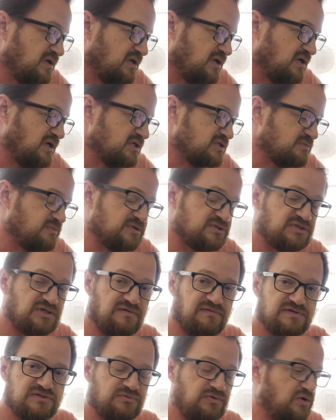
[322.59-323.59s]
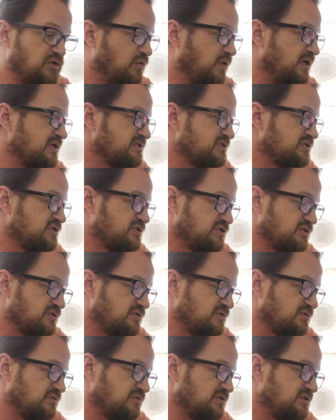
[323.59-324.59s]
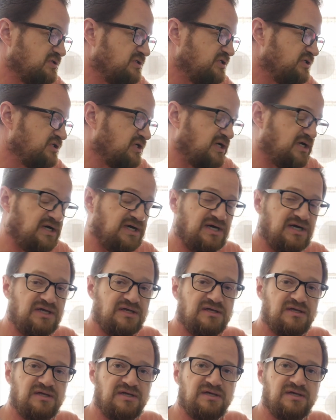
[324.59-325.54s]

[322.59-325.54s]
customer service request to DJI.